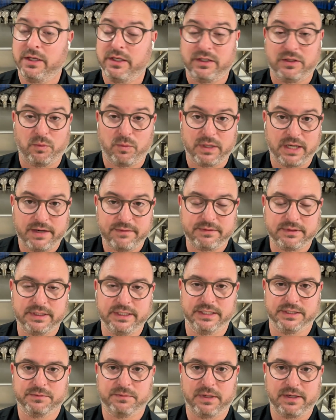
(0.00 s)
and whatever it
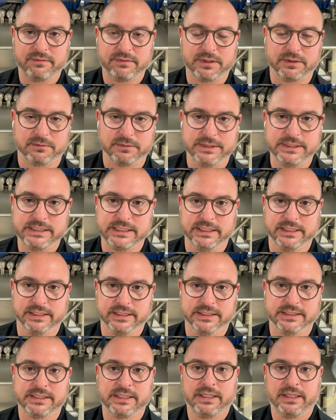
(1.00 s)
is, whatever the reason
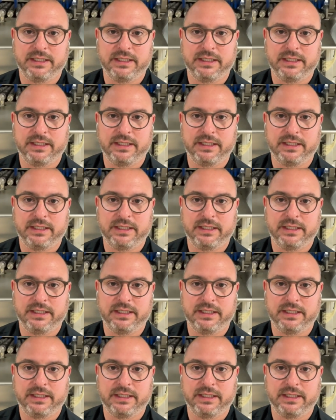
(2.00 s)
is,